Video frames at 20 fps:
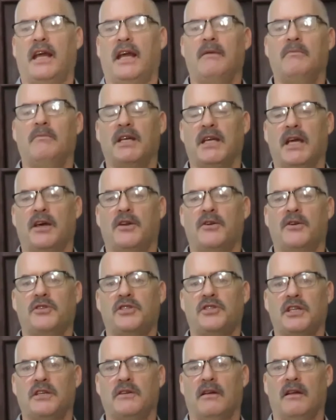aimed the
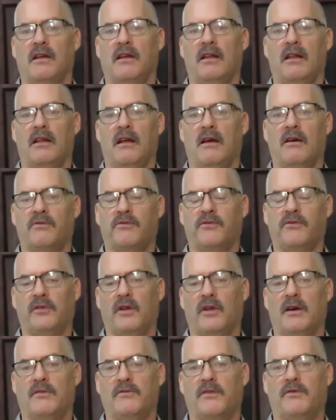energy
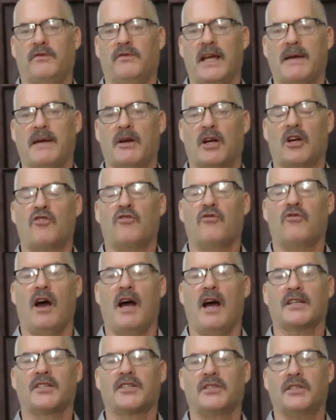of the flame
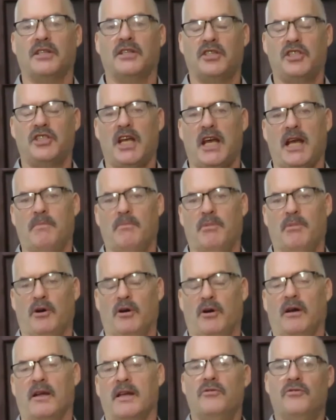across the
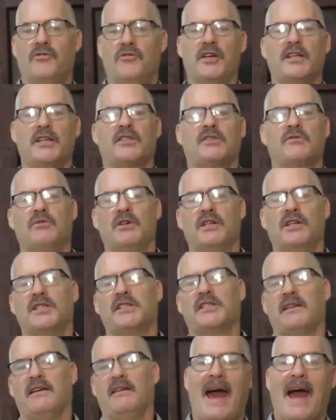chamber. This
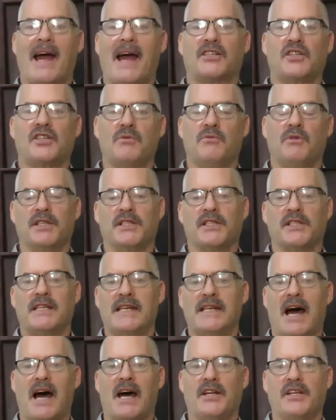was
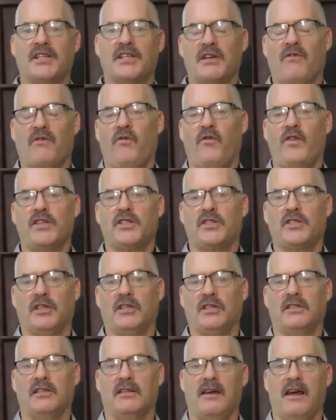not as
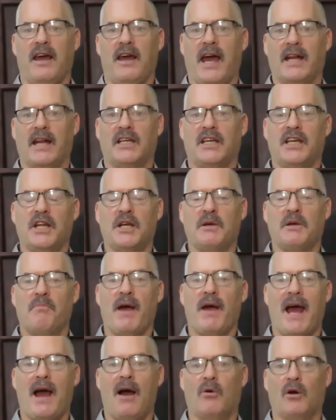efficient at getting
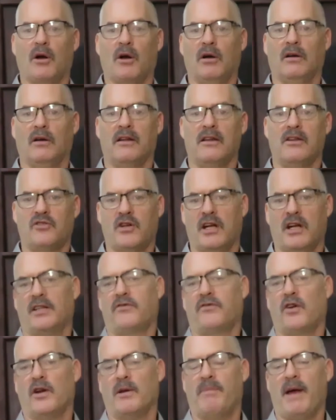power,
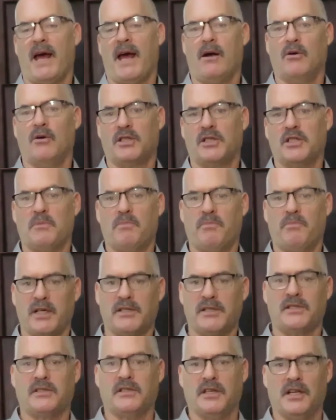transferring power to the
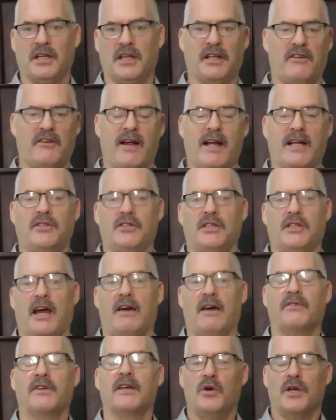piston and the
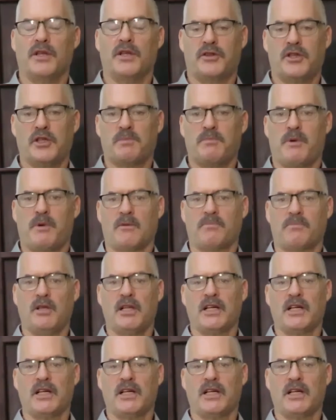crankshaft. With the spark